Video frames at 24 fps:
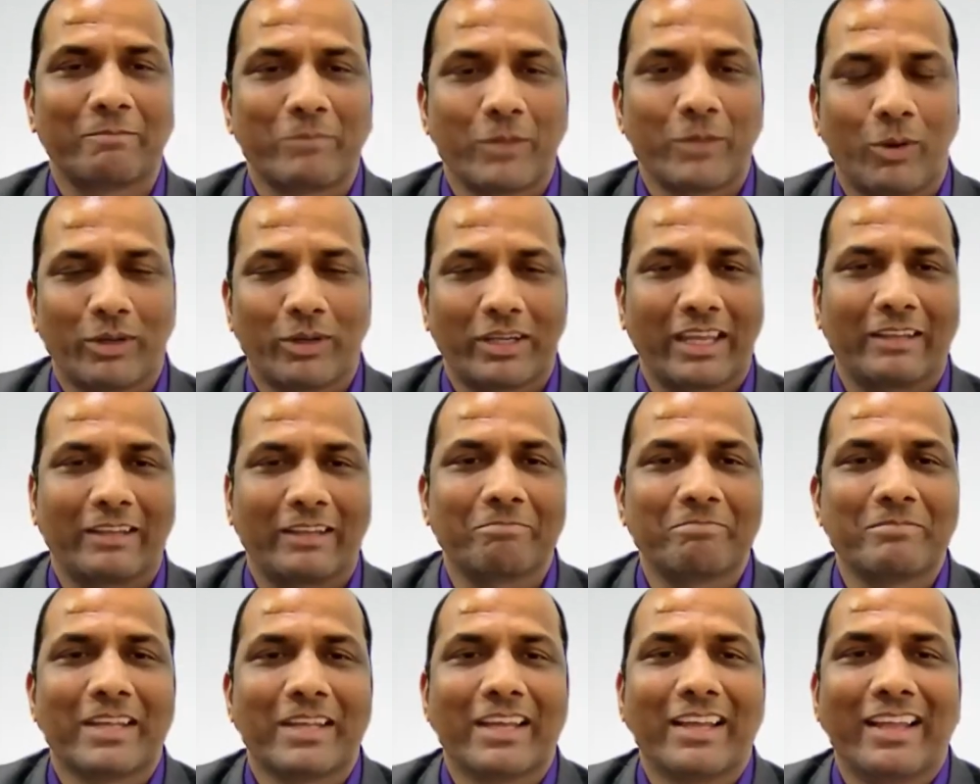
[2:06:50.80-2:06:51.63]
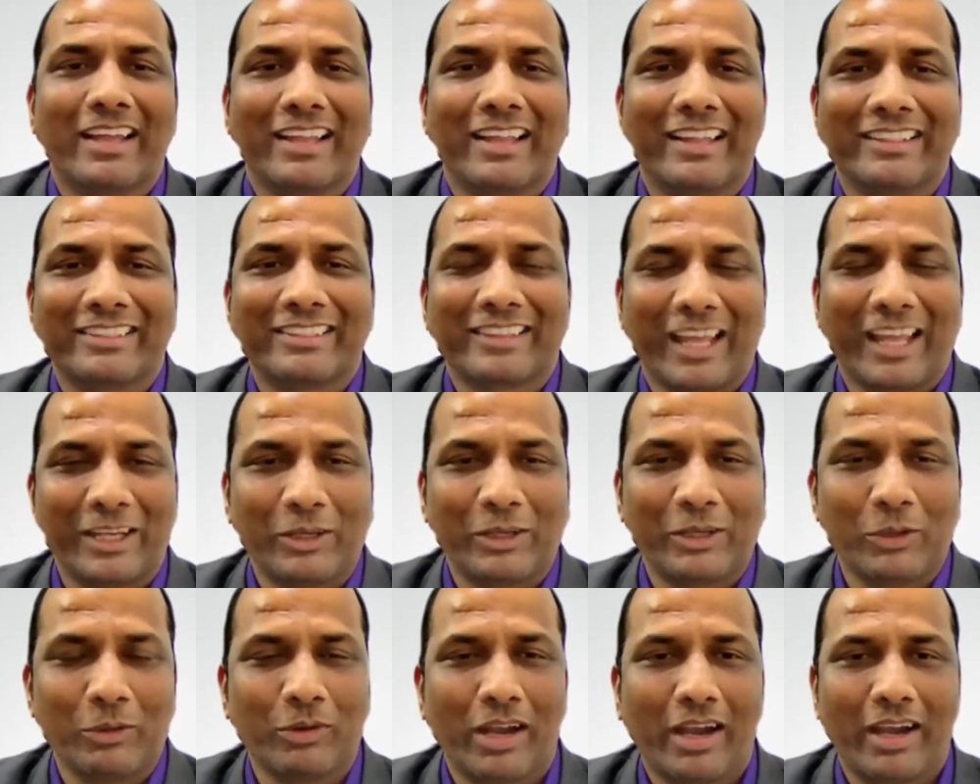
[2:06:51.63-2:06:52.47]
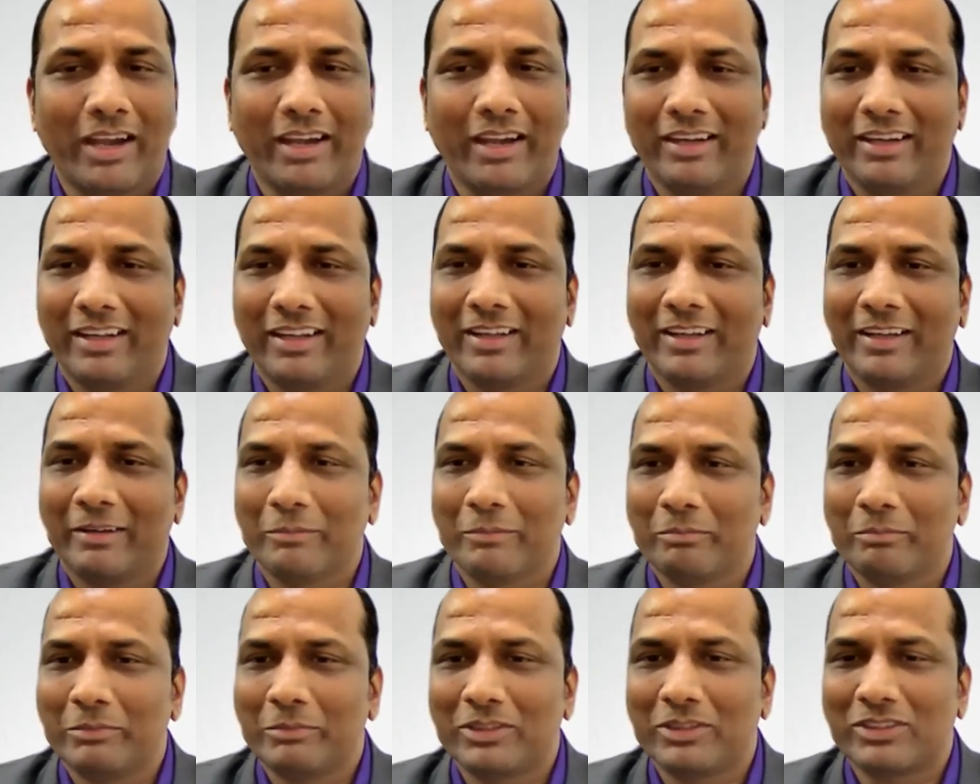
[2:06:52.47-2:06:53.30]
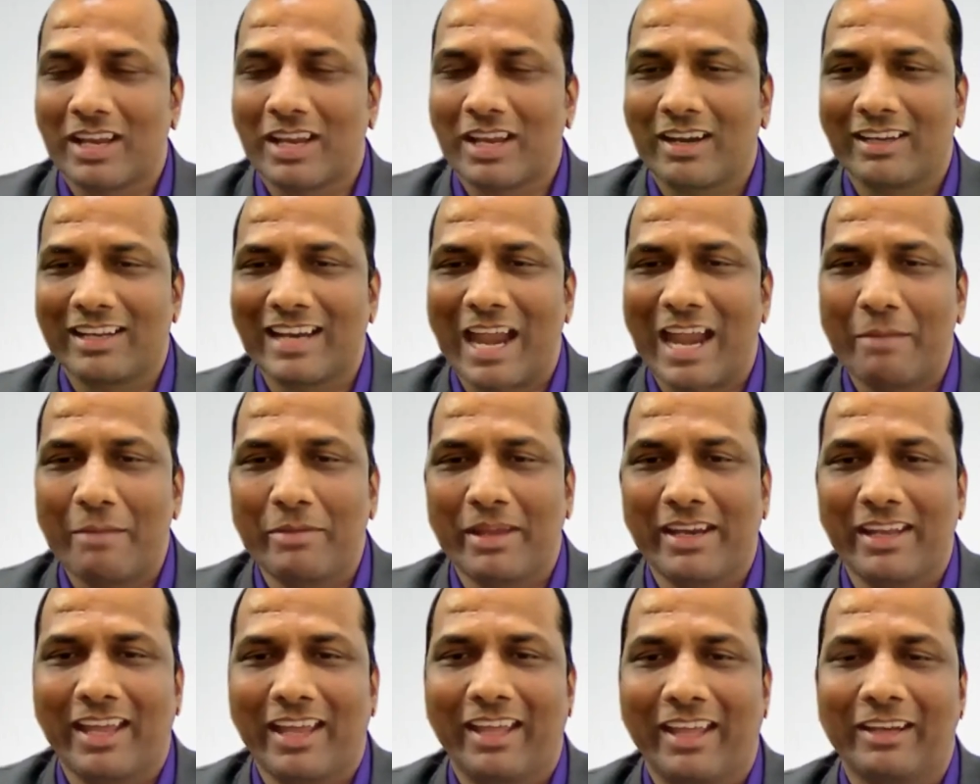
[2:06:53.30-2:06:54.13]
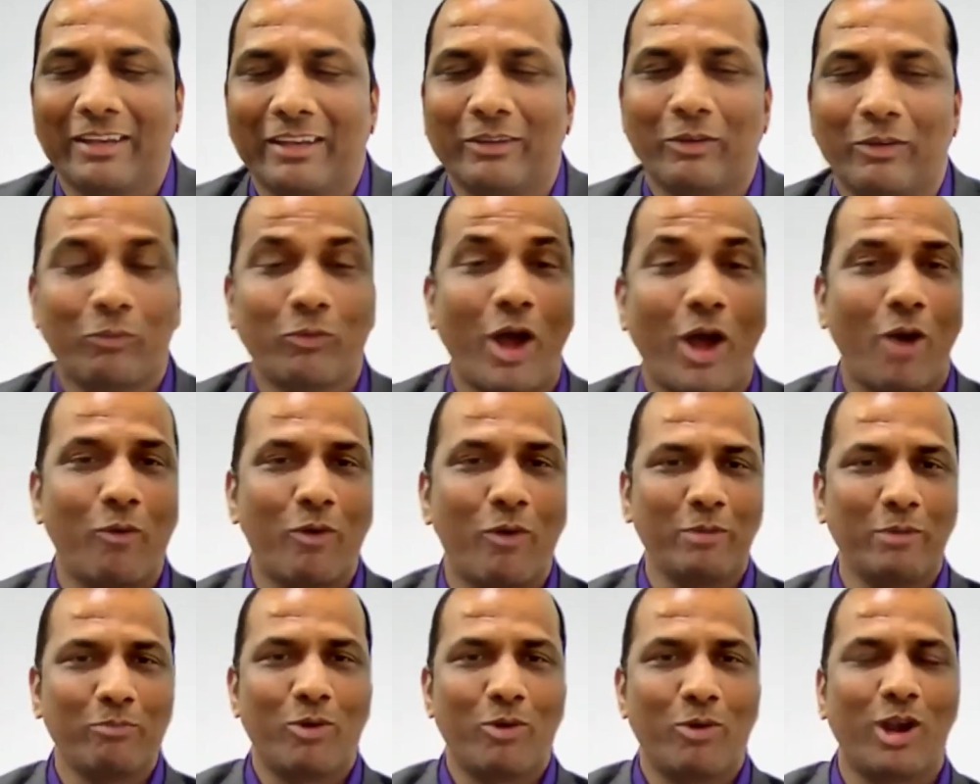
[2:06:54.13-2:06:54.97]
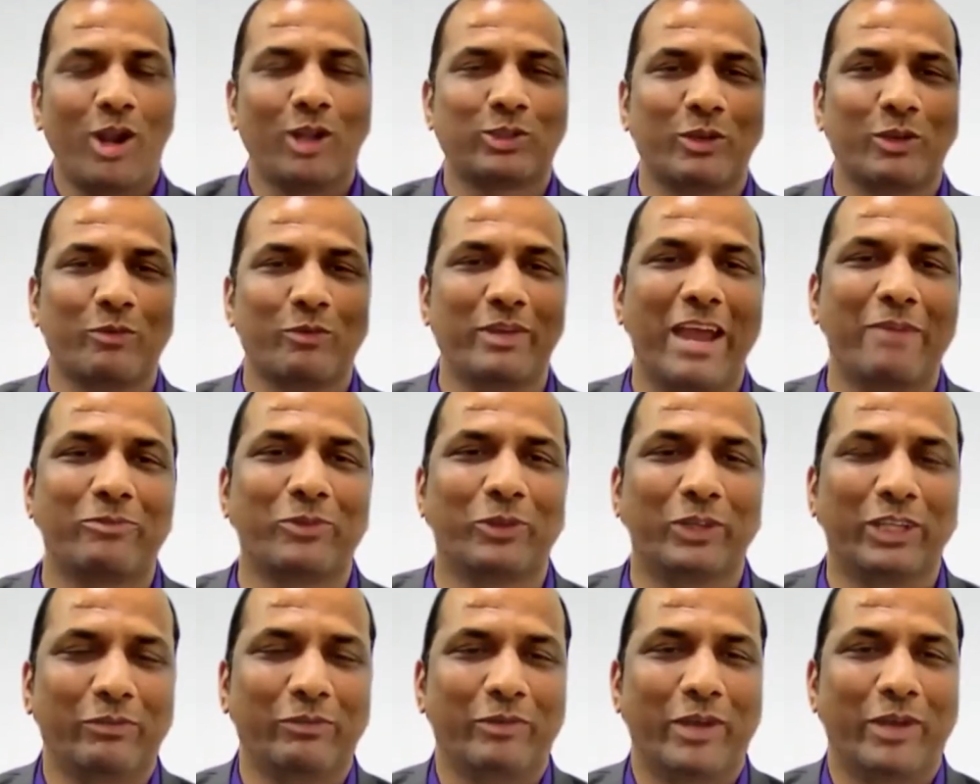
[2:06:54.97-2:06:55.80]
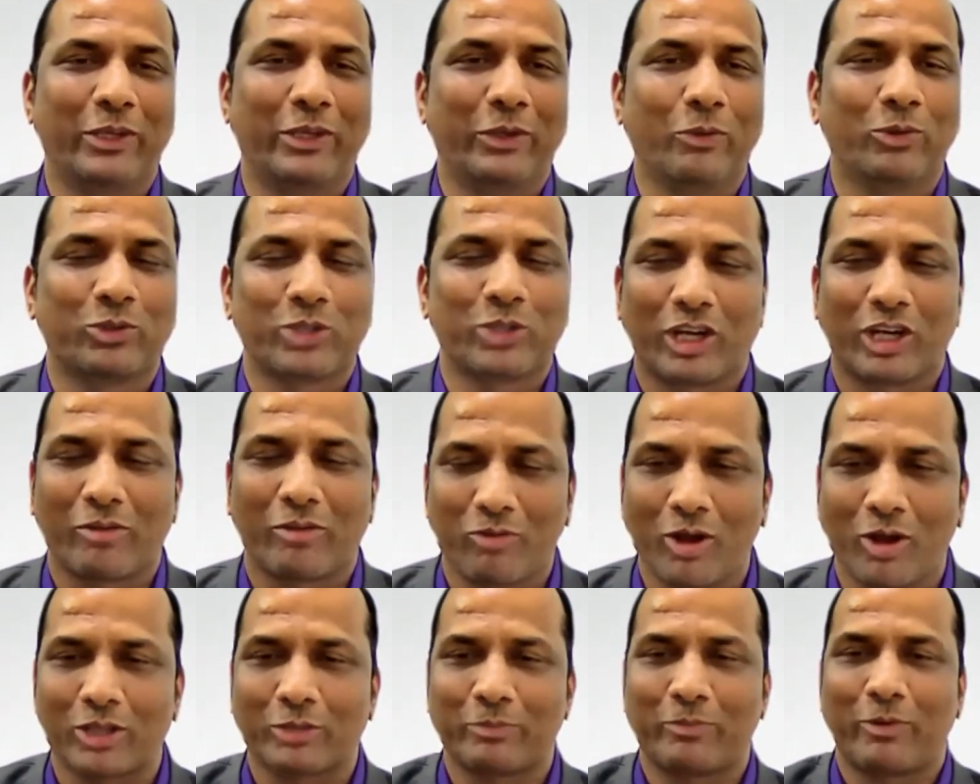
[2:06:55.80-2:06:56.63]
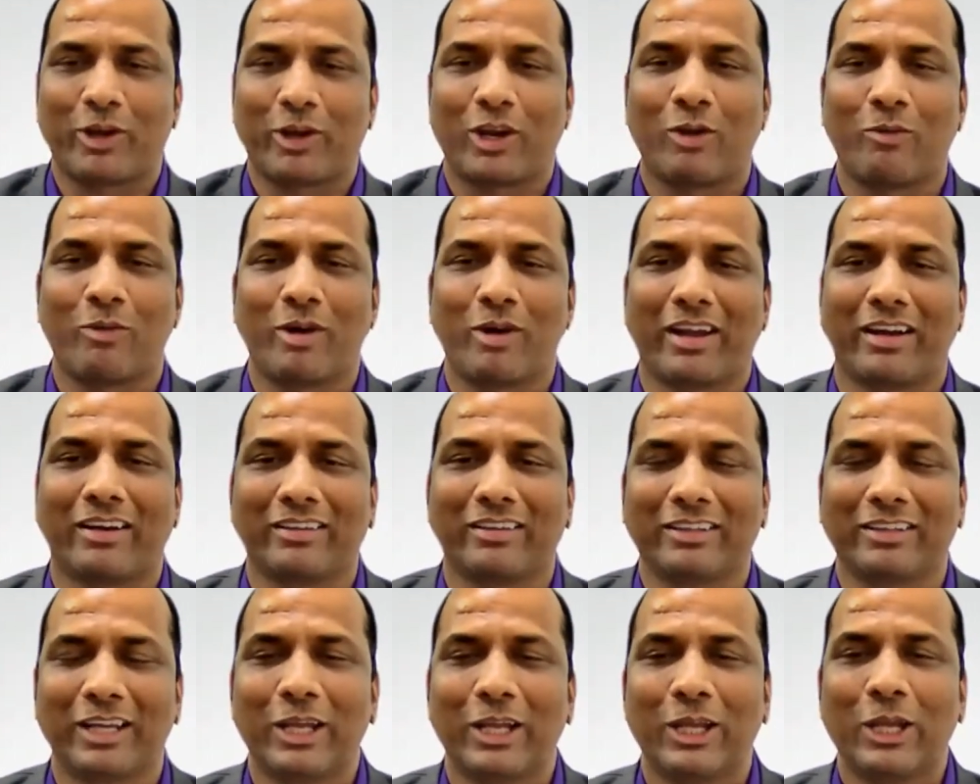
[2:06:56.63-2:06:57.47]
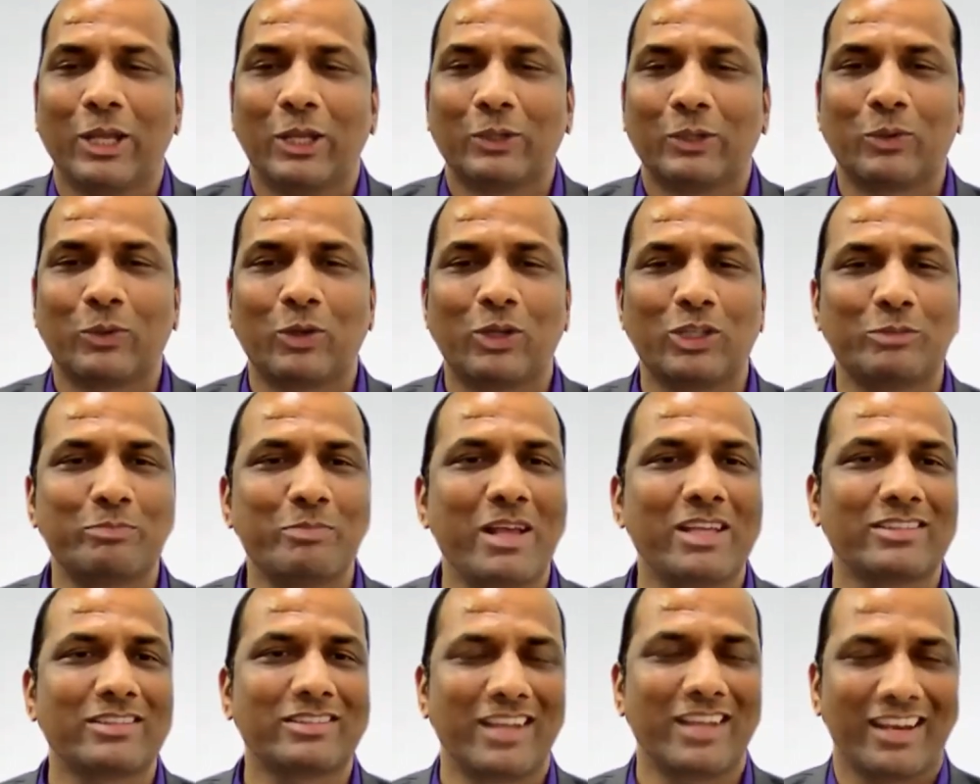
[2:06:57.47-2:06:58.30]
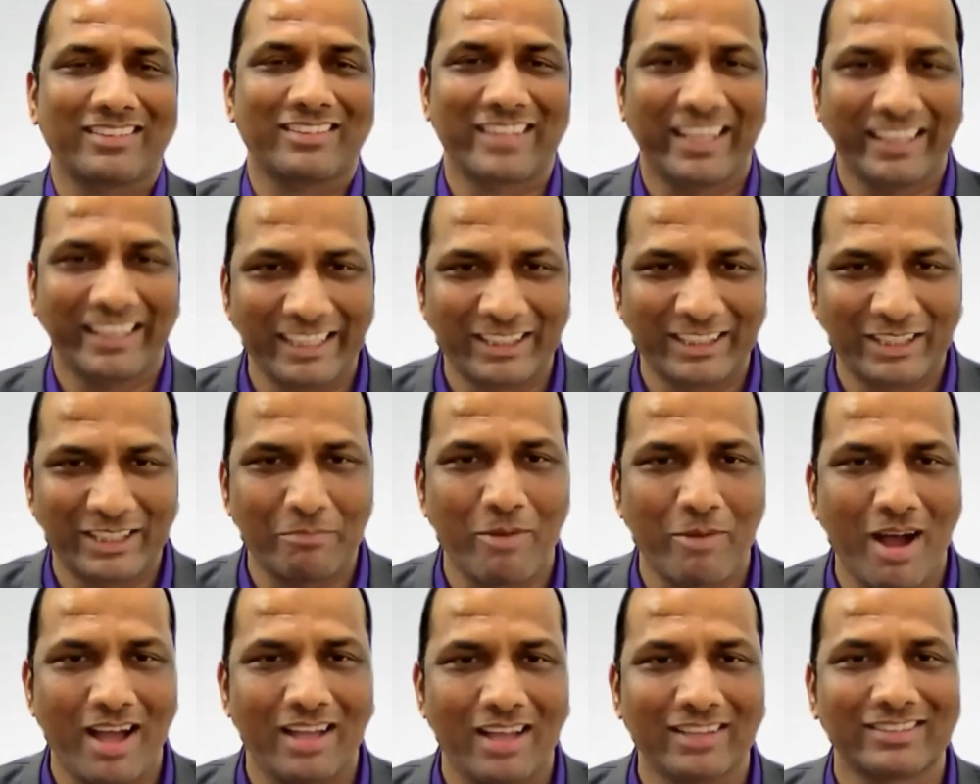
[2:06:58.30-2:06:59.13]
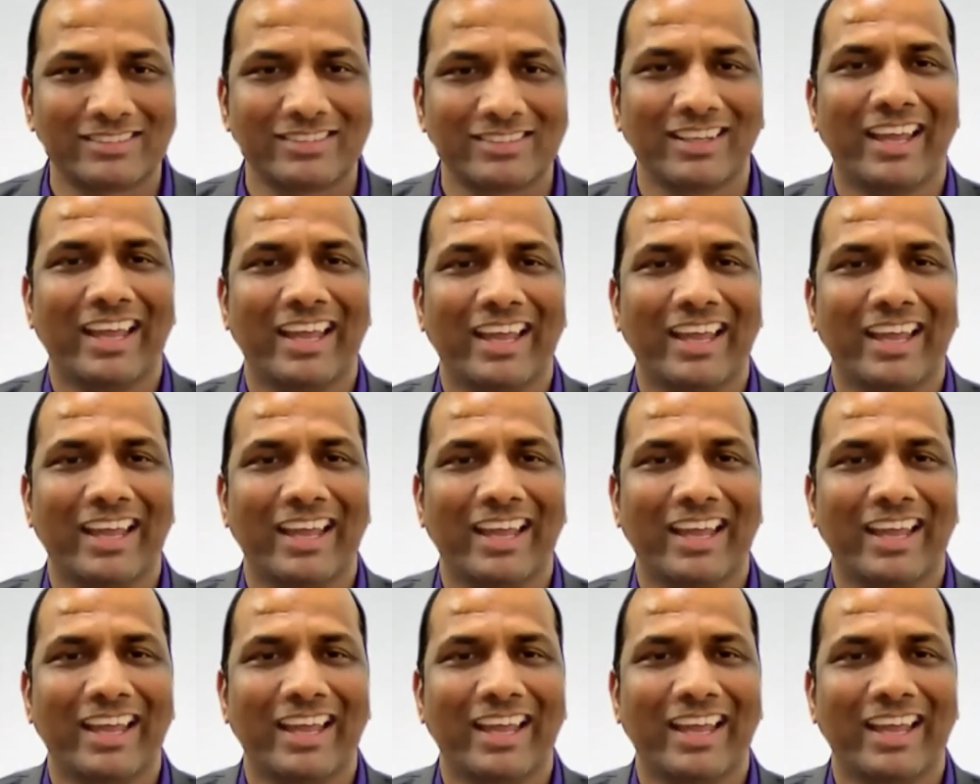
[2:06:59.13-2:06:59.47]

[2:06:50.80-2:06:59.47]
okay. Thank you, and Mr. Grammarian. Wow, one more also, we have to give a huge round of applause for our Toastmaster, Sayyad Abbas.